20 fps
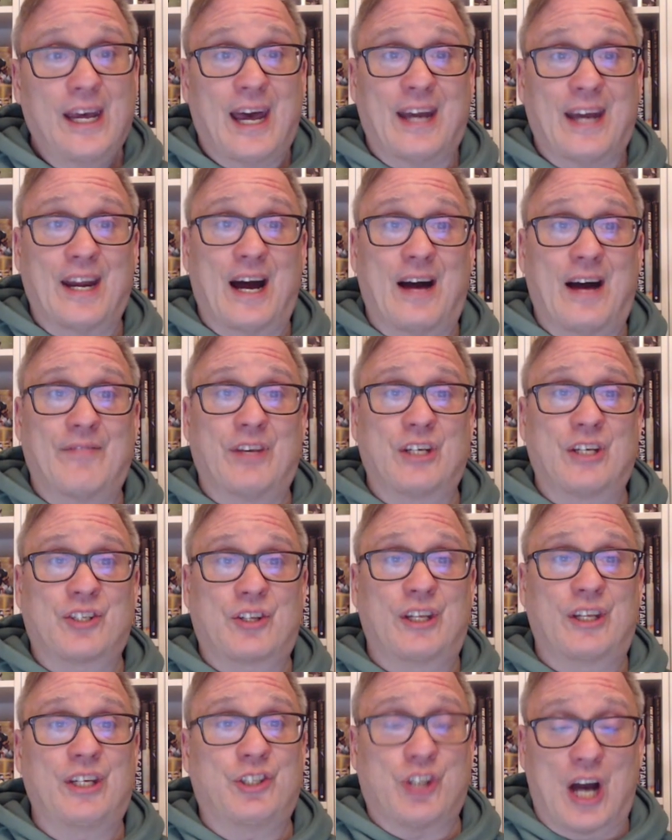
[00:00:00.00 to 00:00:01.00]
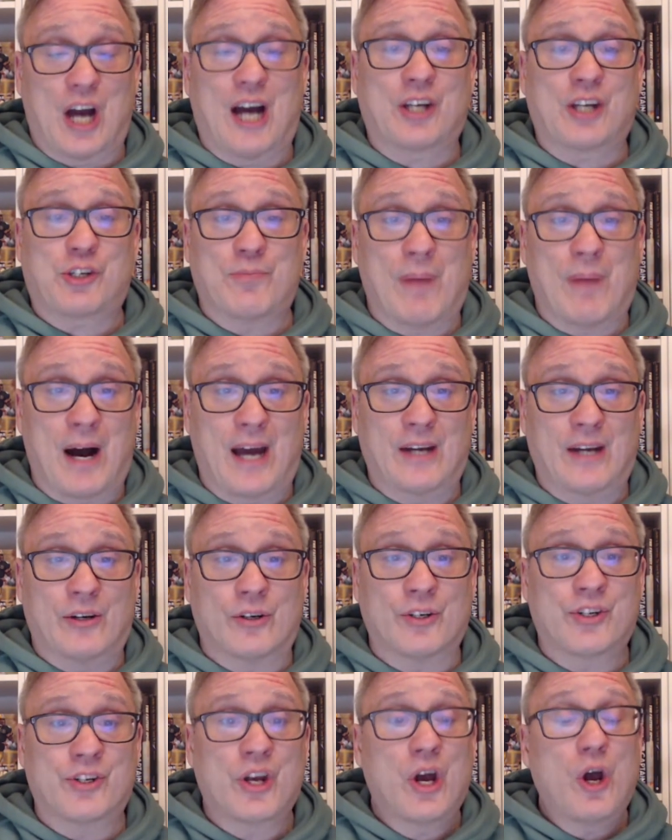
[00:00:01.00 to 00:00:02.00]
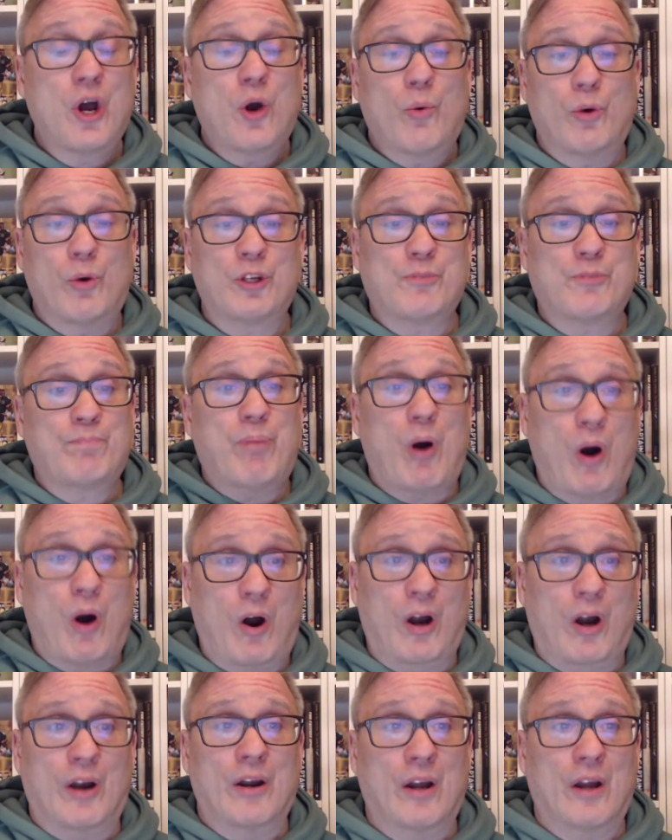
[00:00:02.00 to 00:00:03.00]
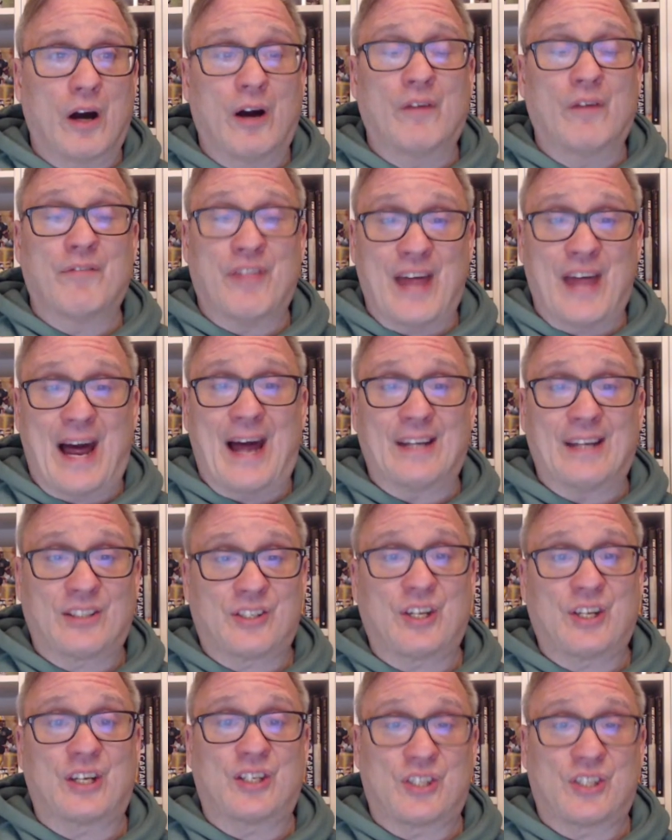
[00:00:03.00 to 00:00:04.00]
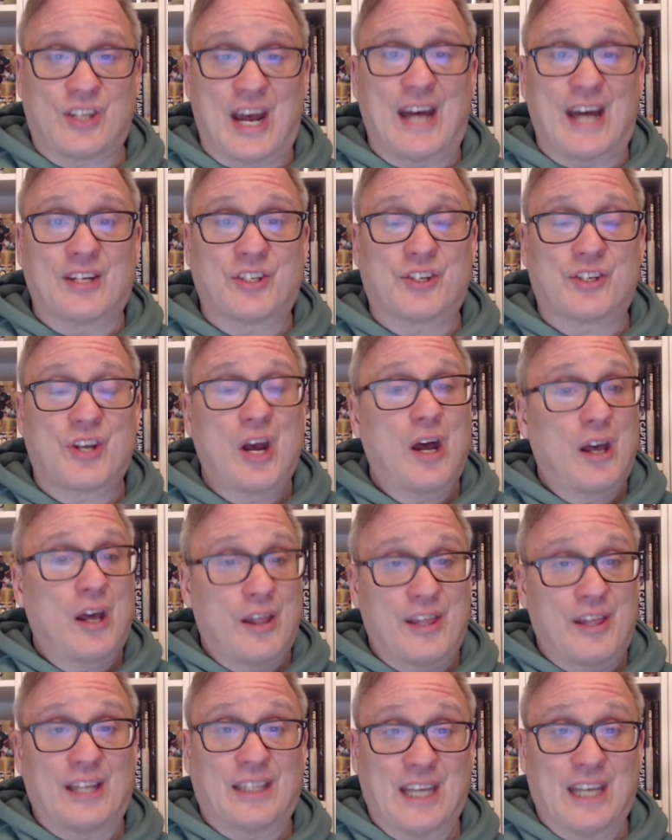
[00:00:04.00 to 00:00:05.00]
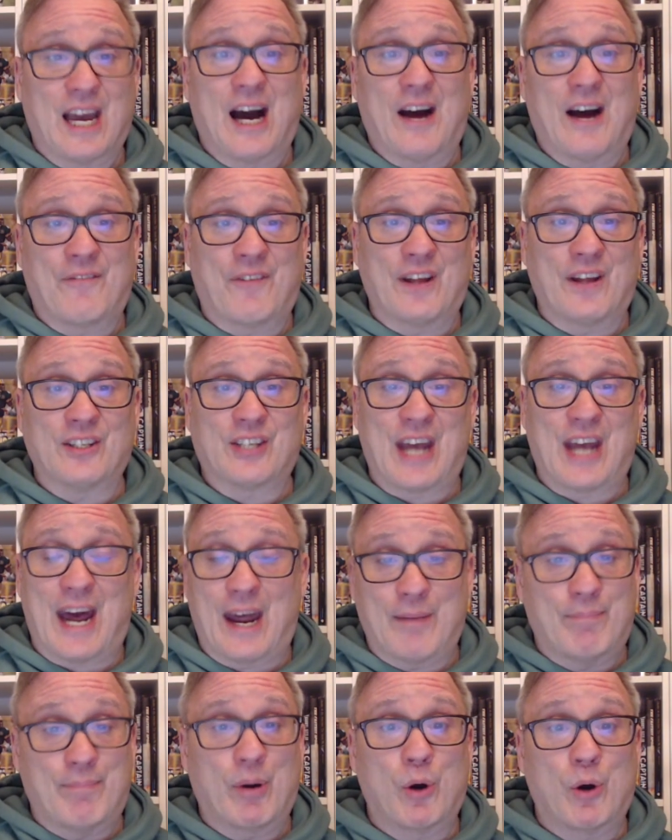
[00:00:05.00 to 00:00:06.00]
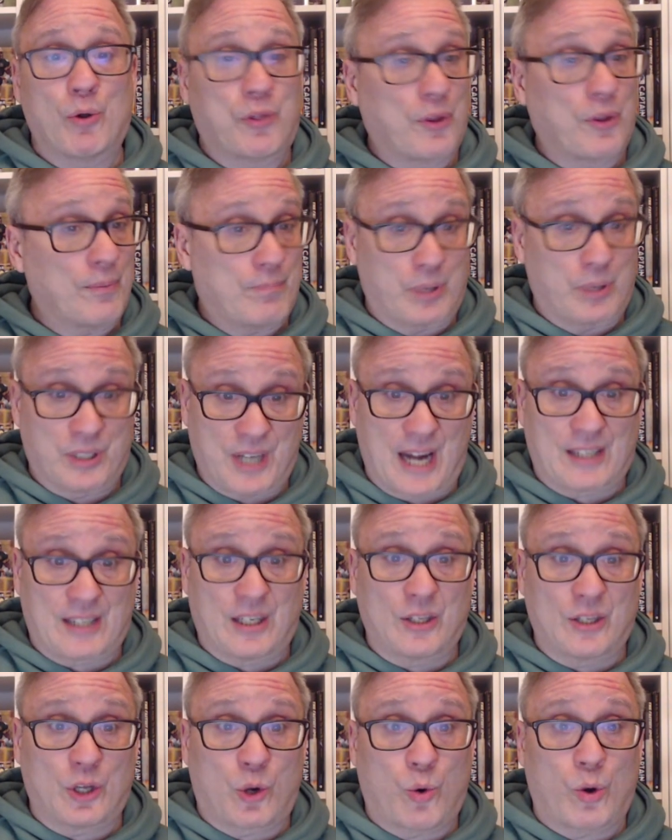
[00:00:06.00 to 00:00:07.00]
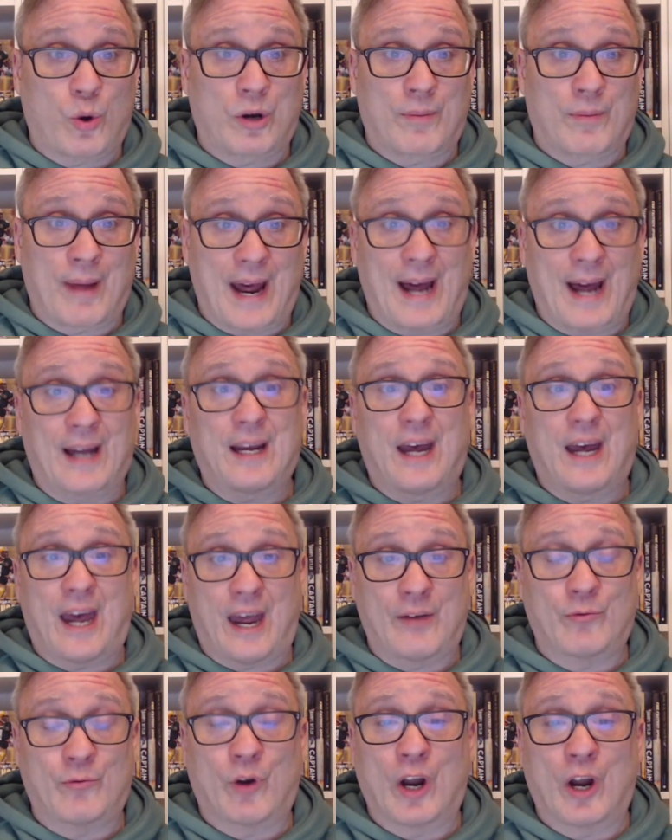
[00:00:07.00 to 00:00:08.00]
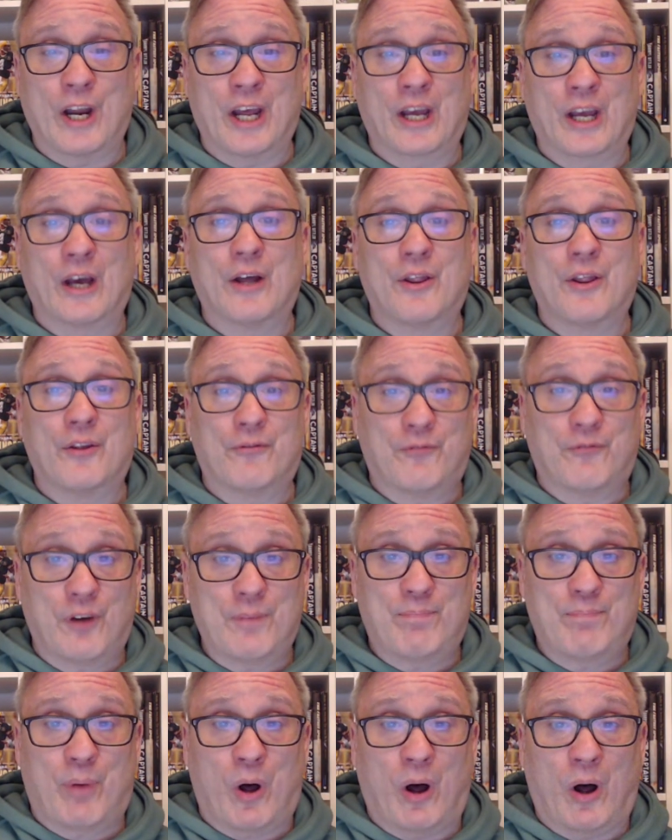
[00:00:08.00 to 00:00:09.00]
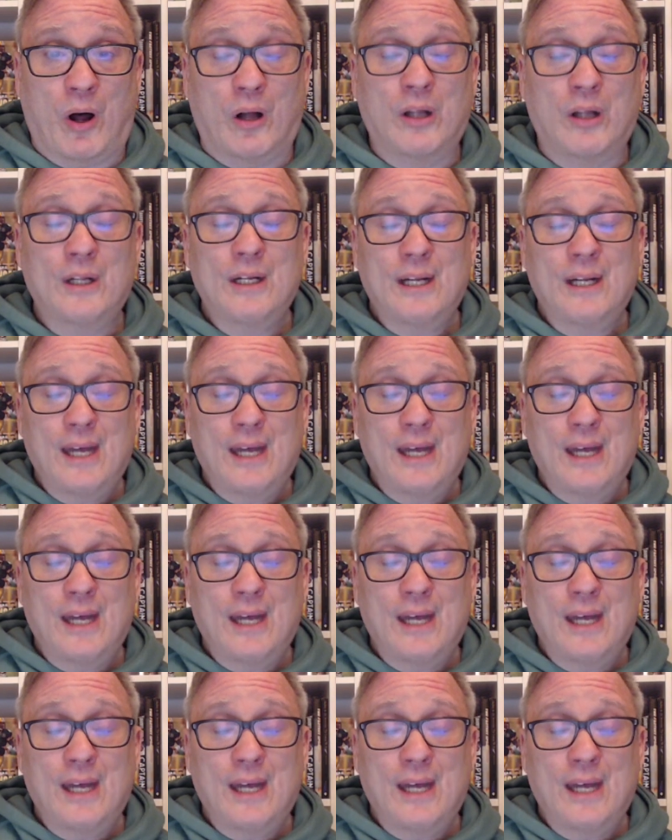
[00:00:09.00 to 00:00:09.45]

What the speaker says: And obviously, Josh Myers was part of that success that the offense had, both protecting the quarterback and running the football.